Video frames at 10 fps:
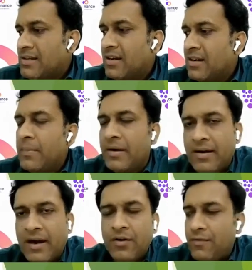there's a
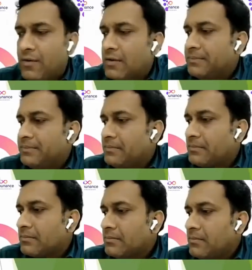limit kind of a
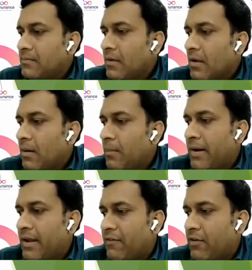
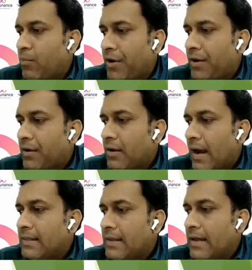break-even point.
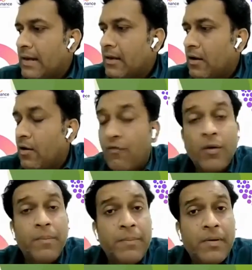And then
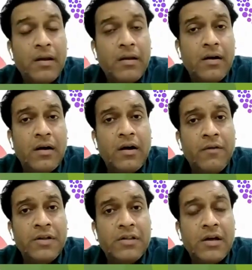for people
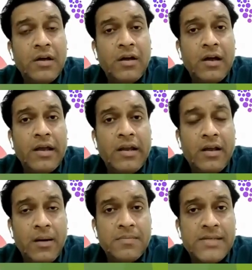with
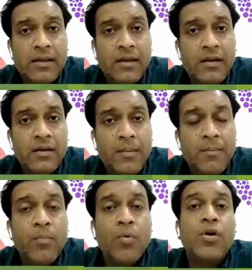income, salary
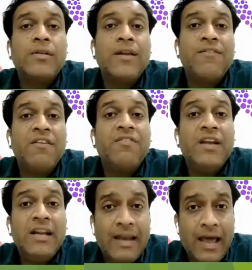income more than
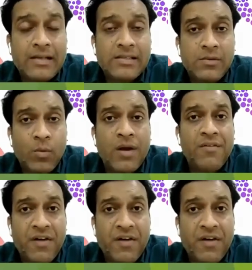15 lakhs,